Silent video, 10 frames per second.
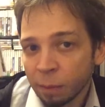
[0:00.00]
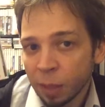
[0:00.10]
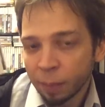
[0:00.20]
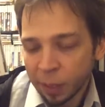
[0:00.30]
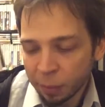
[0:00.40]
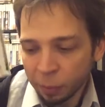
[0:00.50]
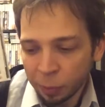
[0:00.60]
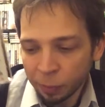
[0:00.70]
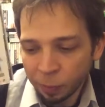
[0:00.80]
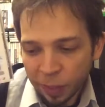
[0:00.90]
Bust a
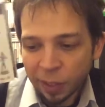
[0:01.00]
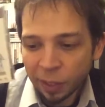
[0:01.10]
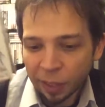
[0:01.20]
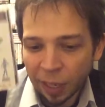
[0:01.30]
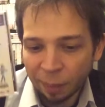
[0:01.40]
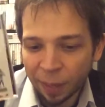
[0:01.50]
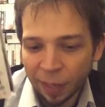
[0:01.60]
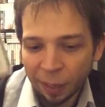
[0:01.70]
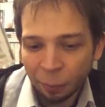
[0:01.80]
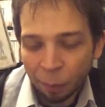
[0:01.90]
Move, it's a good game,
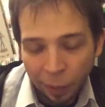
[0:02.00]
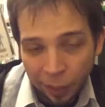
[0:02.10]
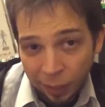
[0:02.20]
and I replayed it